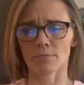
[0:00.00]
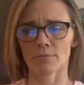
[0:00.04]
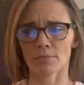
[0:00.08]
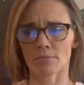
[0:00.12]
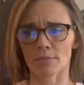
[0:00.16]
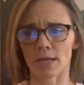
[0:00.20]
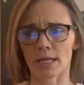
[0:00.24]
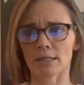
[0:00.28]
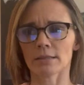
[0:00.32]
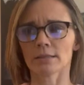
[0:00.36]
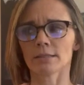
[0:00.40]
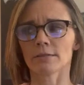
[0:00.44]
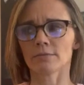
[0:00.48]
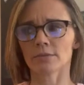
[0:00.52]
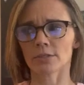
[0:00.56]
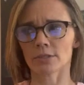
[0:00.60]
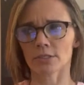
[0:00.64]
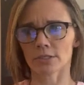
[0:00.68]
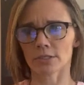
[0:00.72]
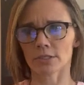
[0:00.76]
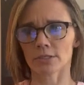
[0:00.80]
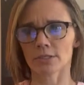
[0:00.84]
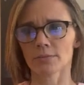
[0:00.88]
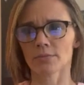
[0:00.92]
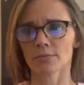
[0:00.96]
my
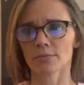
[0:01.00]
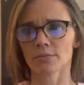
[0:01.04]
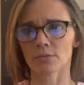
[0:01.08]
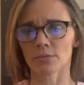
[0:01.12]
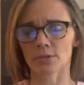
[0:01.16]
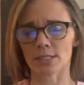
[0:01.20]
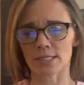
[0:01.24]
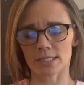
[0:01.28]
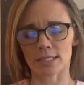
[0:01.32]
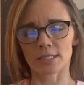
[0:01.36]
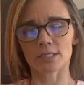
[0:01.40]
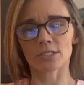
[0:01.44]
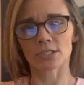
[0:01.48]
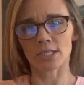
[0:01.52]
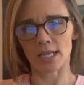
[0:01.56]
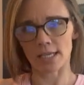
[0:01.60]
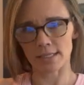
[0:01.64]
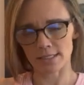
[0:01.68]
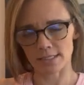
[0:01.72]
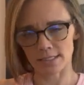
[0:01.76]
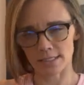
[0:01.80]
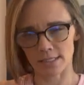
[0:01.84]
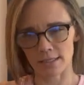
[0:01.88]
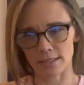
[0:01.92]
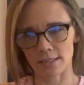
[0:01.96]
liver was
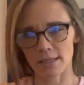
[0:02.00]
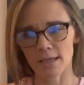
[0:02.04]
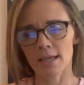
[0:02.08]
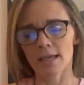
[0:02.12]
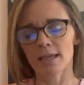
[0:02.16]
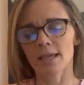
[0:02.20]
congested.